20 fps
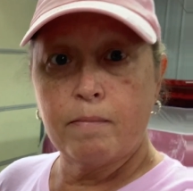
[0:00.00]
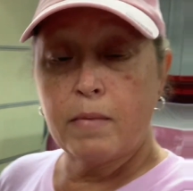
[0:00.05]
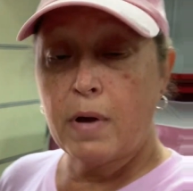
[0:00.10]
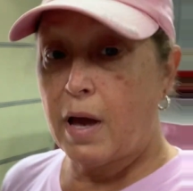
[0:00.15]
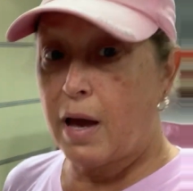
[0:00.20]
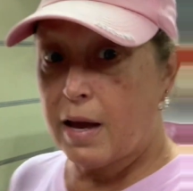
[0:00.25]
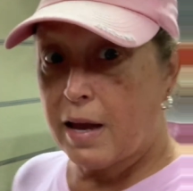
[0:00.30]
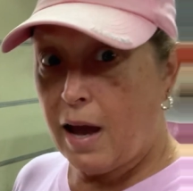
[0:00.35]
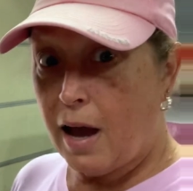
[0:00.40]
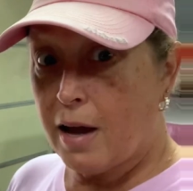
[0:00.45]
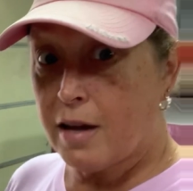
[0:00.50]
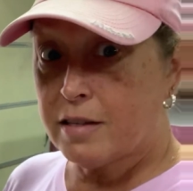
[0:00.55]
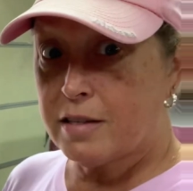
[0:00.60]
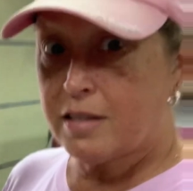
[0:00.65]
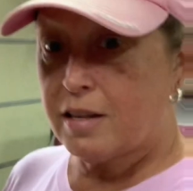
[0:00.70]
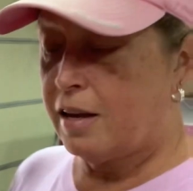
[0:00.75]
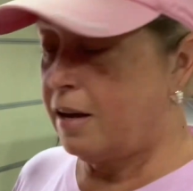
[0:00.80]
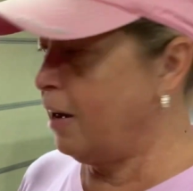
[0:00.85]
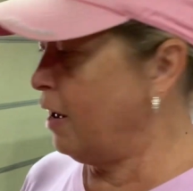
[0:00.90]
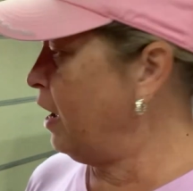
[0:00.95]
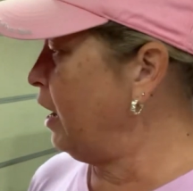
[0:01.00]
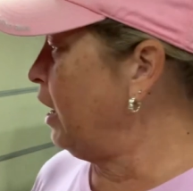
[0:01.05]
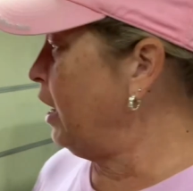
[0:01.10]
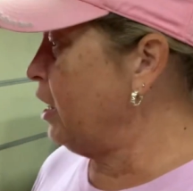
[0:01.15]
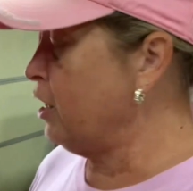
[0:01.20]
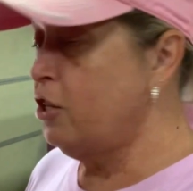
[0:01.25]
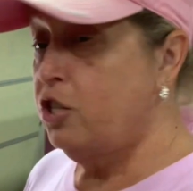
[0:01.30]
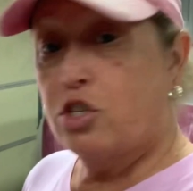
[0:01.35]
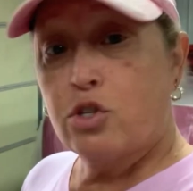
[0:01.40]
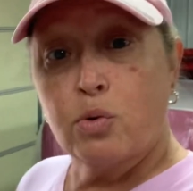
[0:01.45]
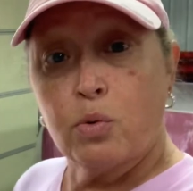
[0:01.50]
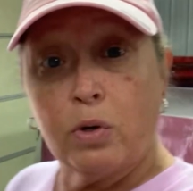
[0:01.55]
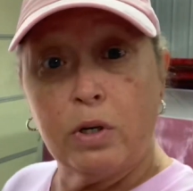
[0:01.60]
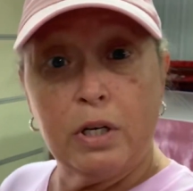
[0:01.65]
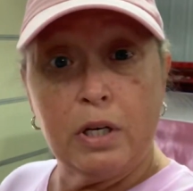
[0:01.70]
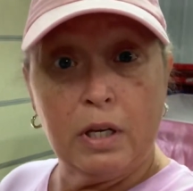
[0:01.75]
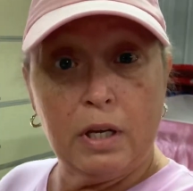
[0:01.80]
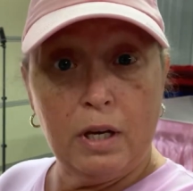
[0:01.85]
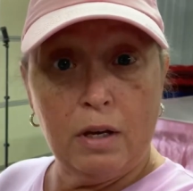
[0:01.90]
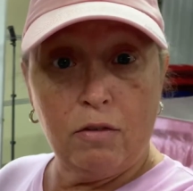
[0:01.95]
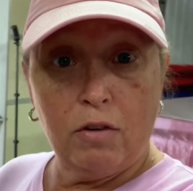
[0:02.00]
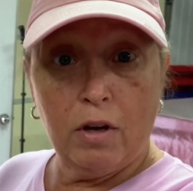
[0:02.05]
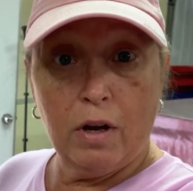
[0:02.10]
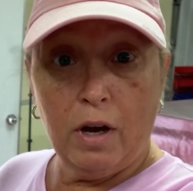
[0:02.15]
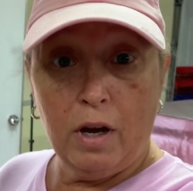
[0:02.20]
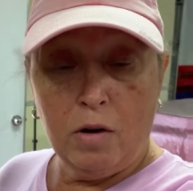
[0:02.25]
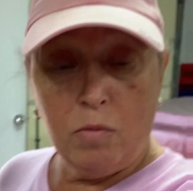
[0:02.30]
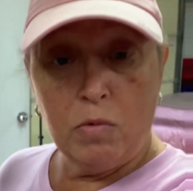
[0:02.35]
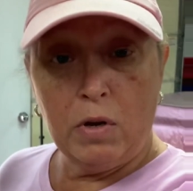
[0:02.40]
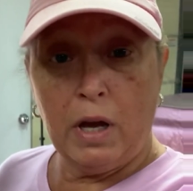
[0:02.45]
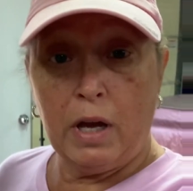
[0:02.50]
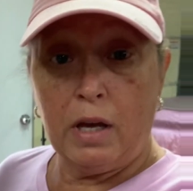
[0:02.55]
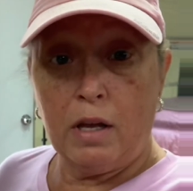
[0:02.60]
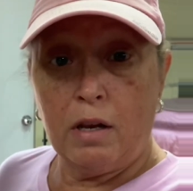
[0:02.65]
Hey guys, just wanted to give you an update